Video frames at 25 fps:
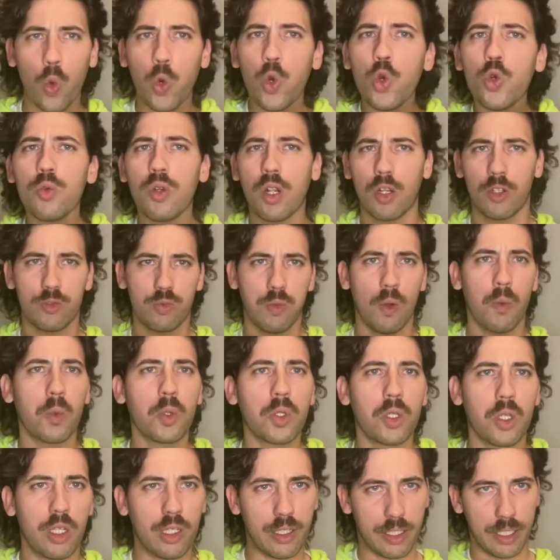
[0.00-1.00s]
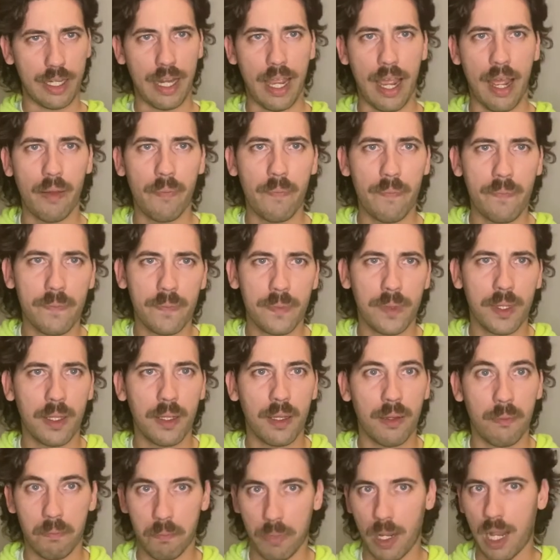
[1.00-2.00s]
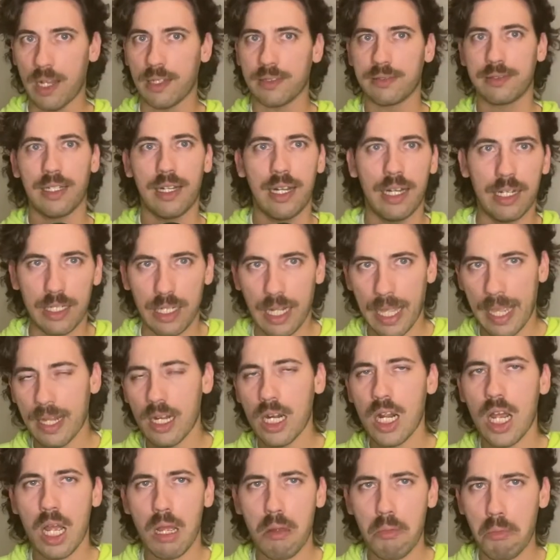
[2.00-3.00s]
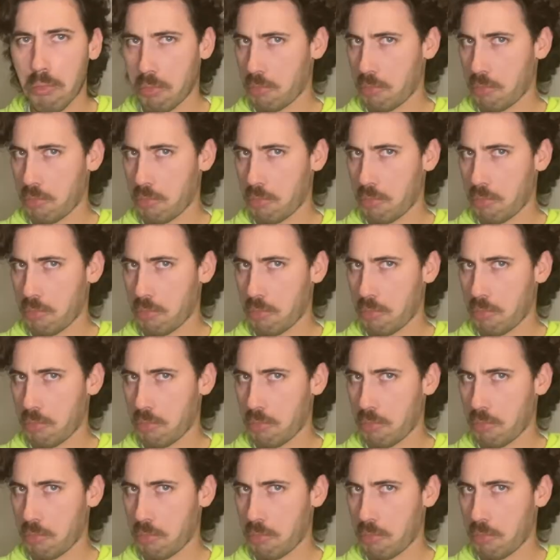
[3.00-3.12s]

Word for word: who knows what we're looking at? Boston, Atlanta?